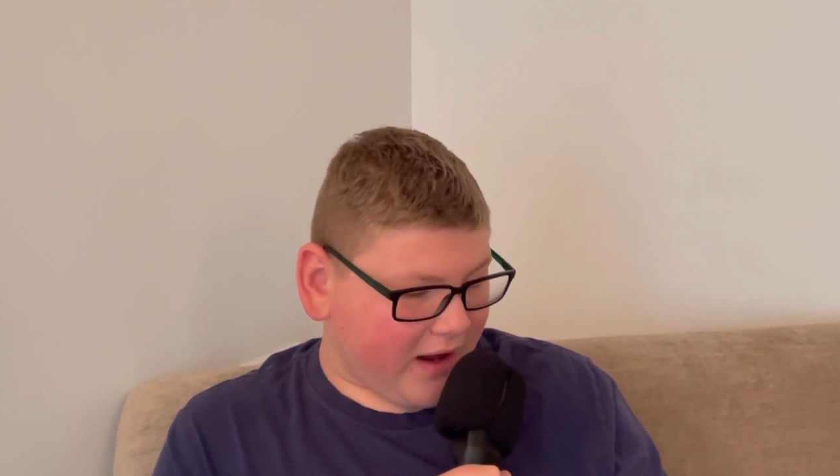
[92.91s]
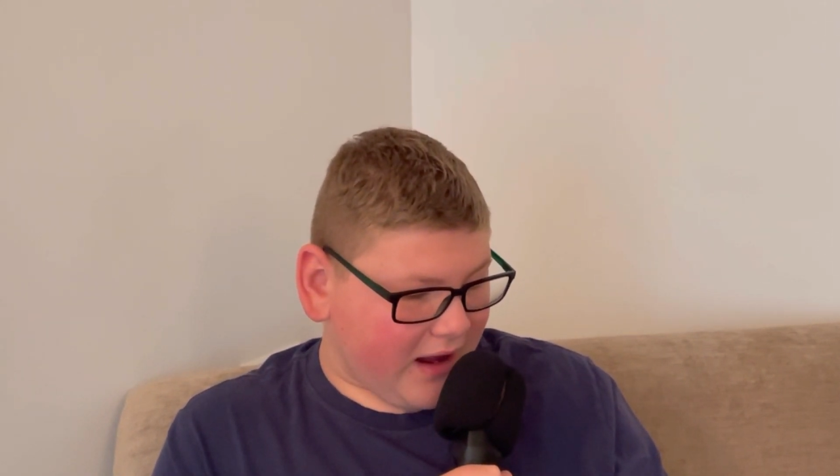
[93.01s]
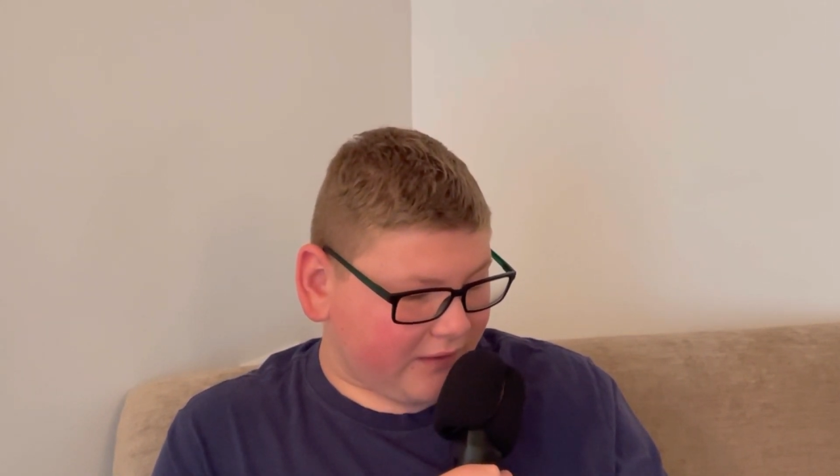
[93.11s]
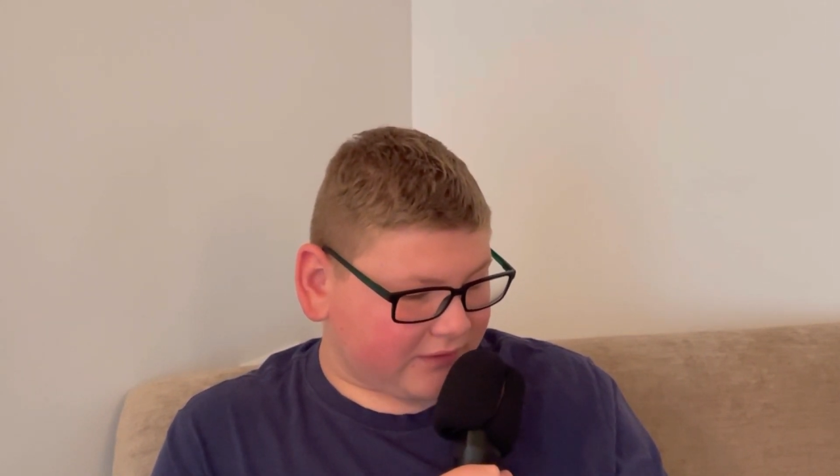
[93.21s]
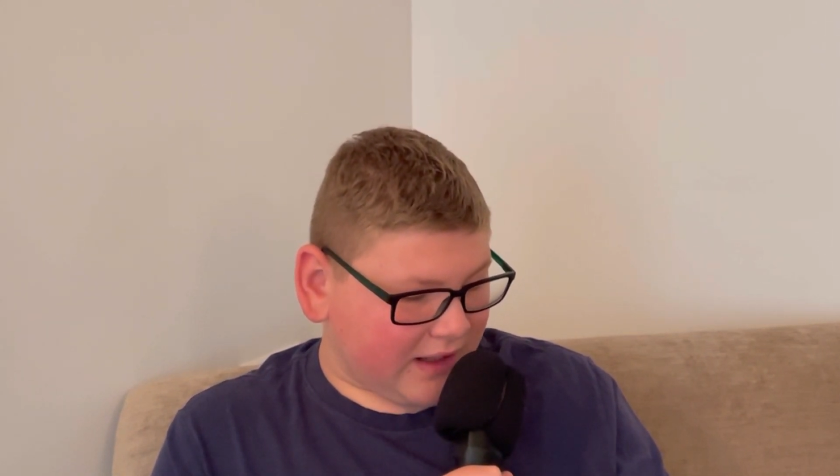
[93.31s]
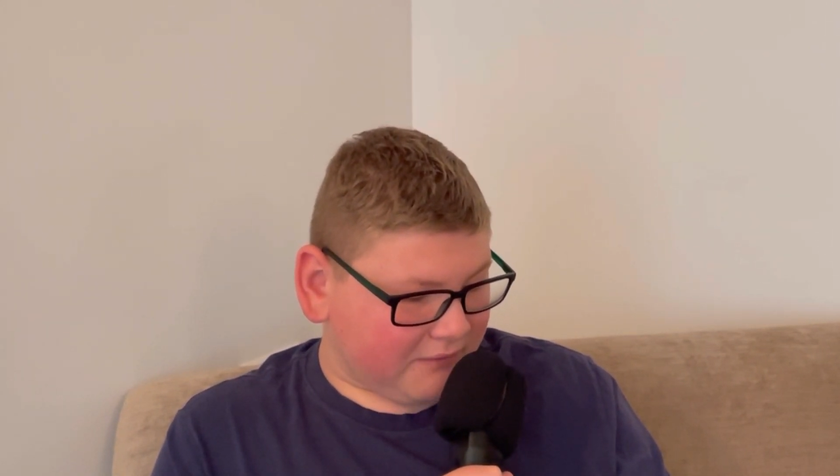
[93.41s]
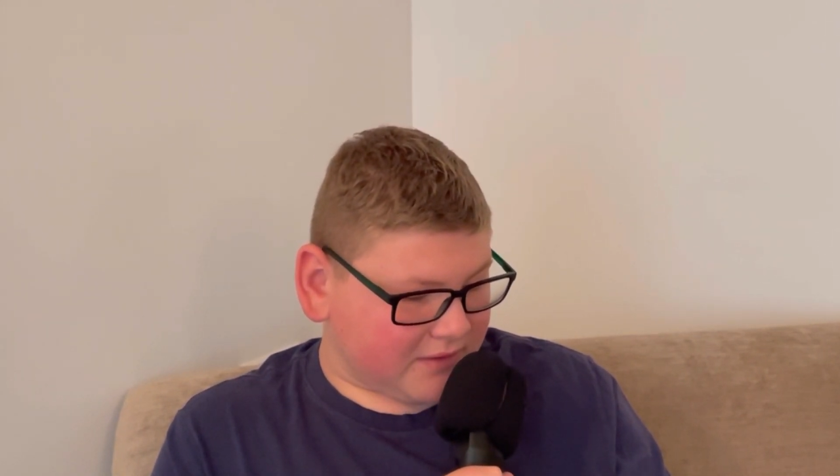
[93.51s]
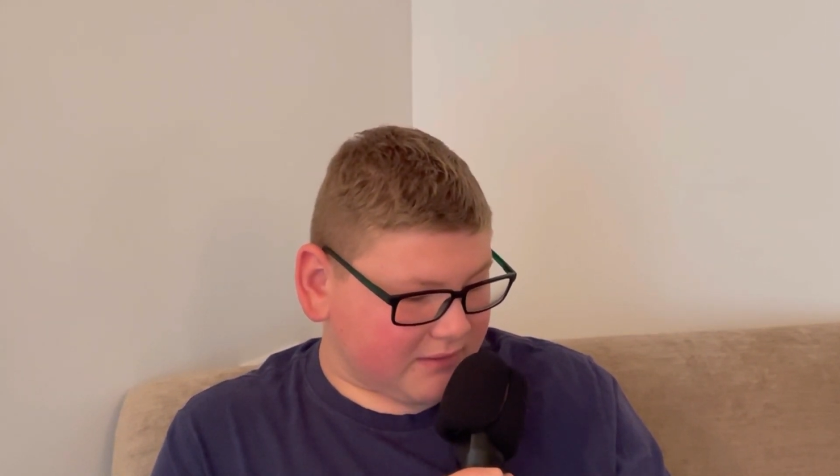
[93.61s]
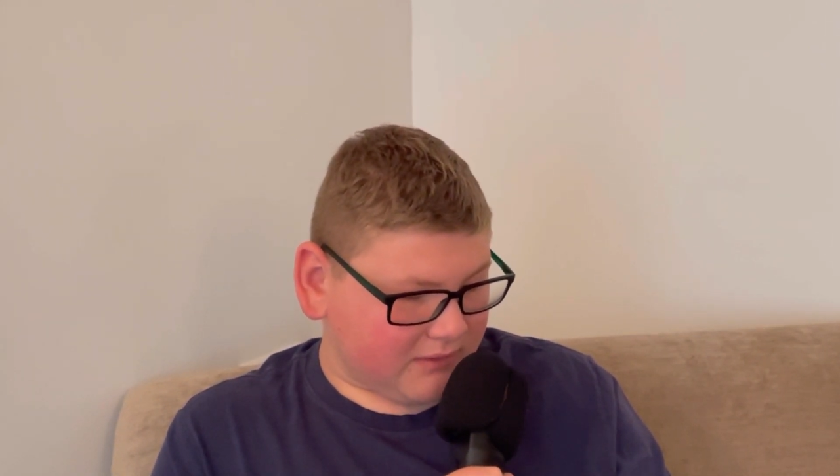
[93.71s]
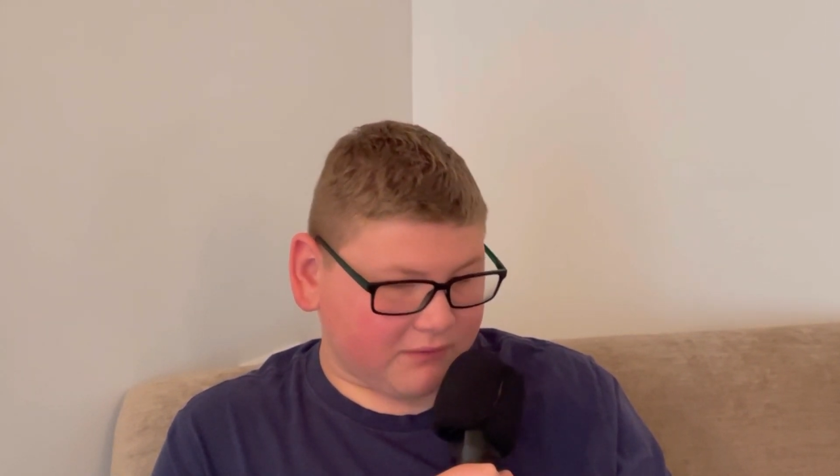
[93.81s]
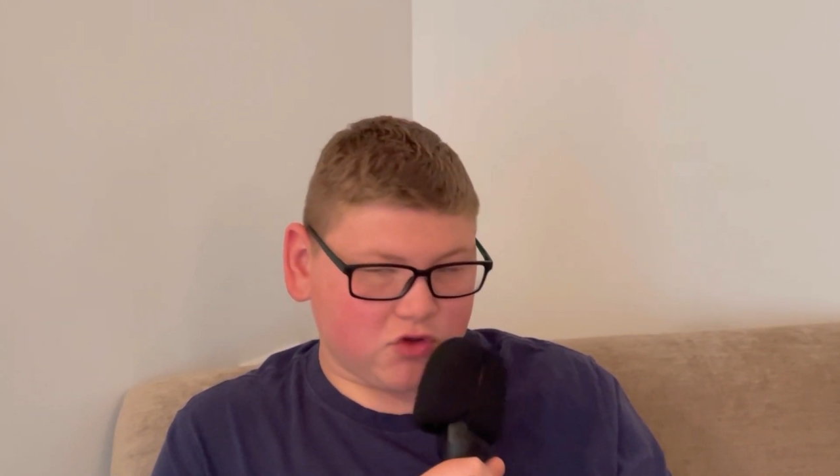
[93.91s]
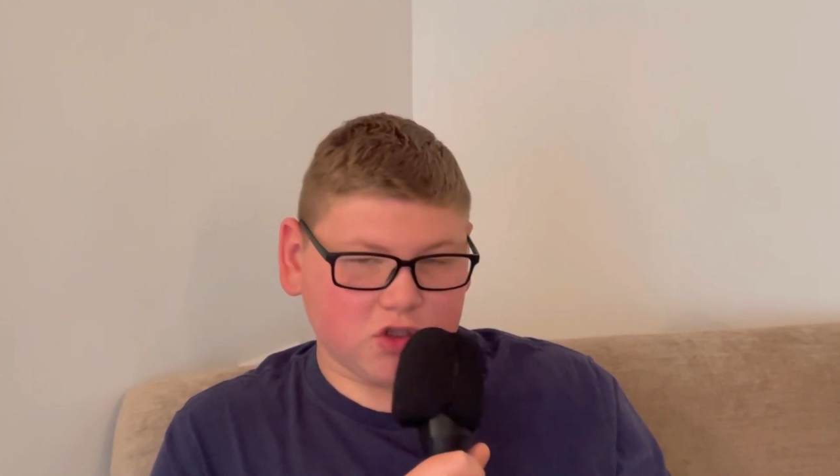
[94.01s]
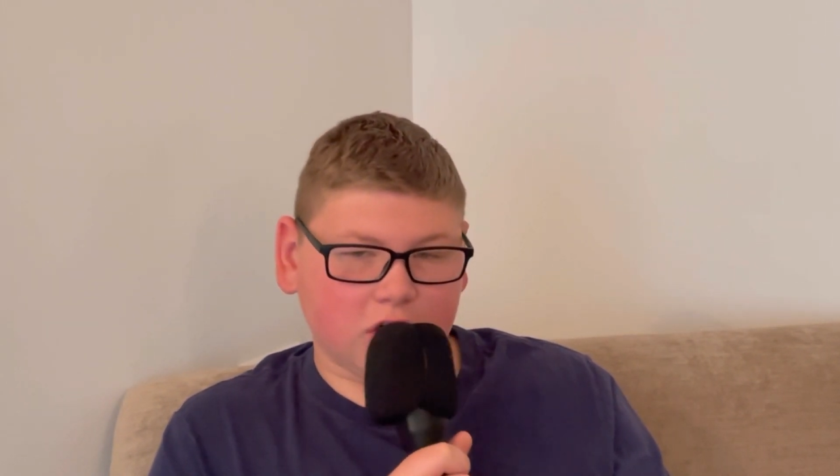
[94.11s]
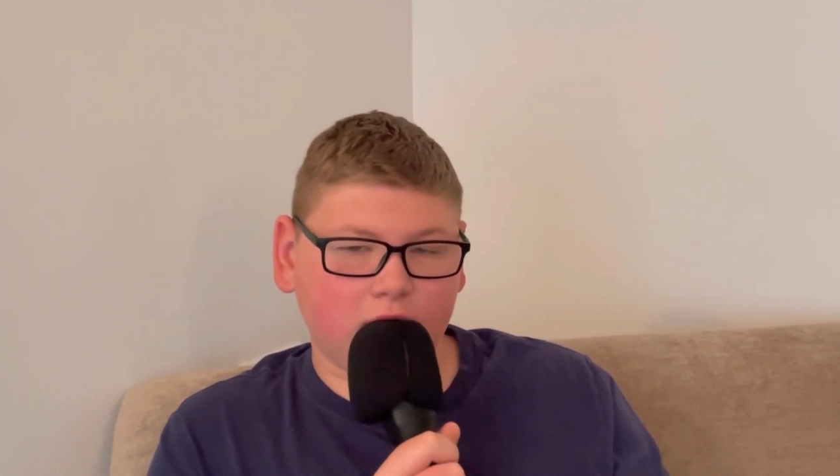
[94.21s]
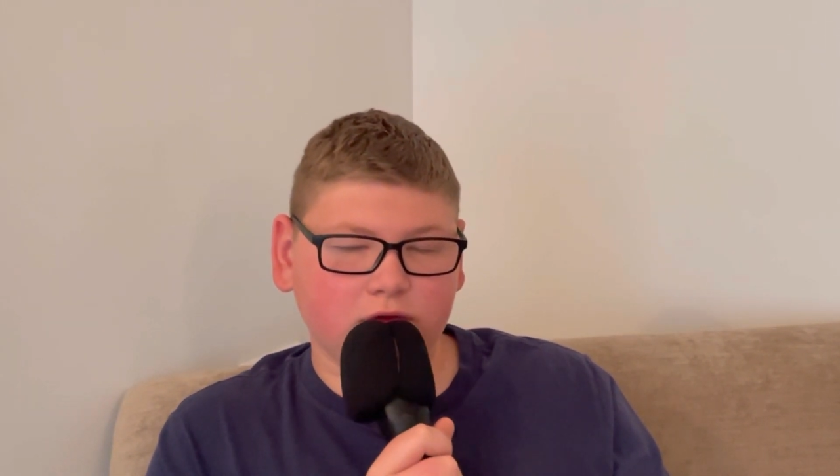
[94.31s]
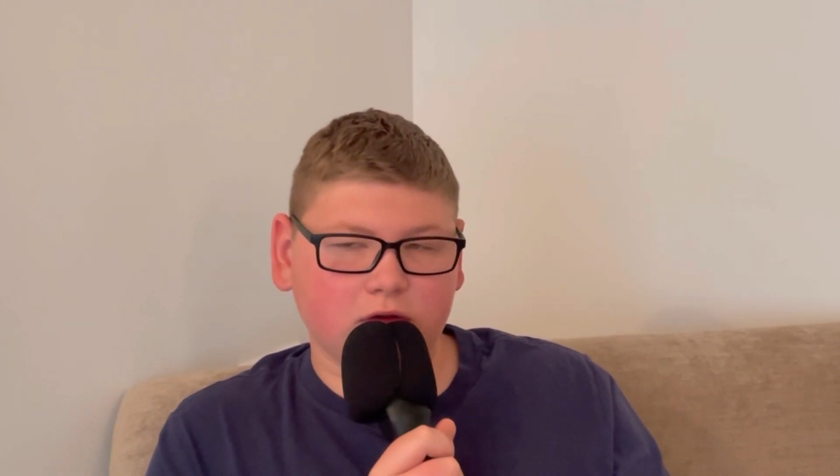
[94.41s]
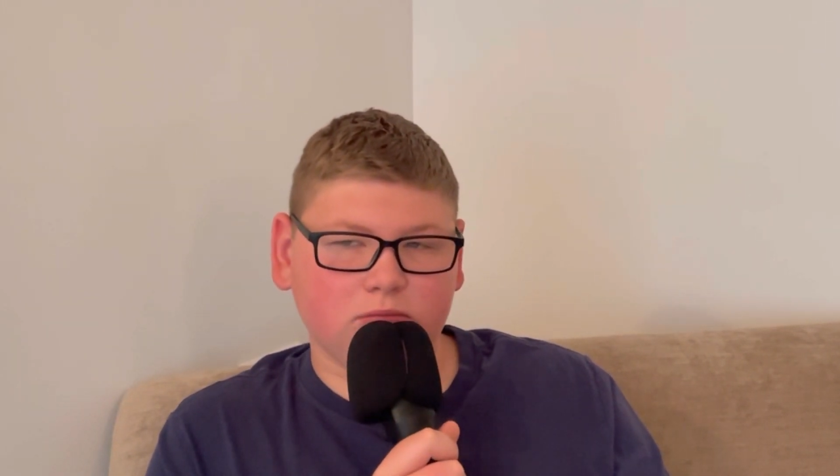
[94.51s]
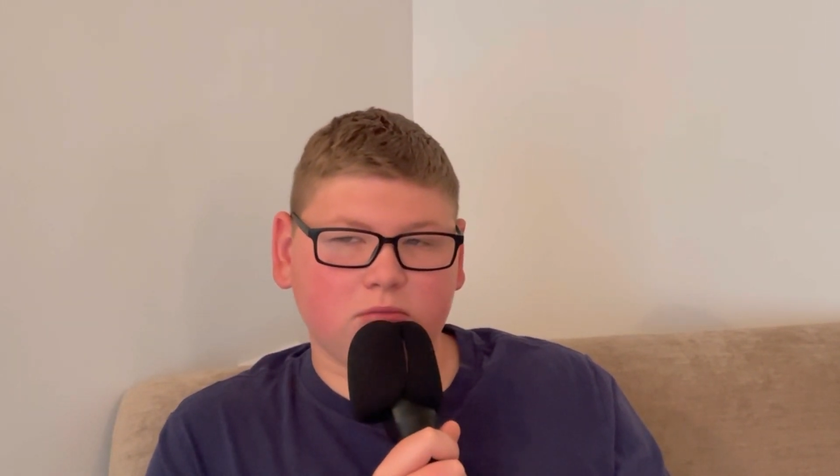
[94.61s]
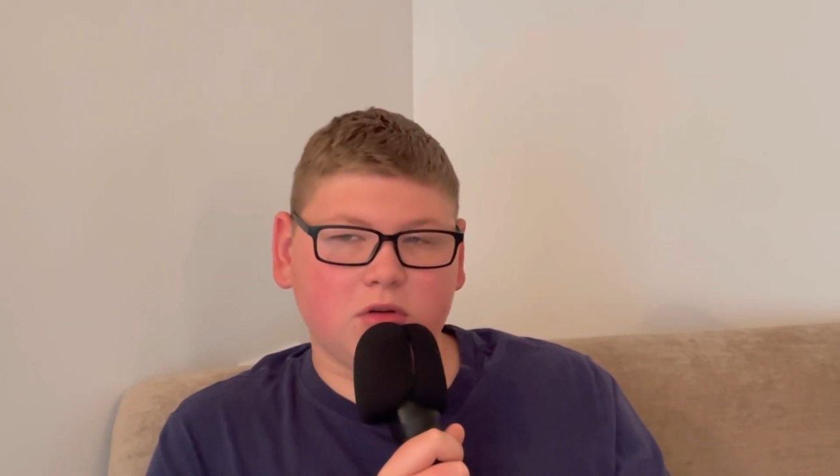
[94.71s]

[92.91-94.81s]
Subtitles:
after Everton, we have Tottenham.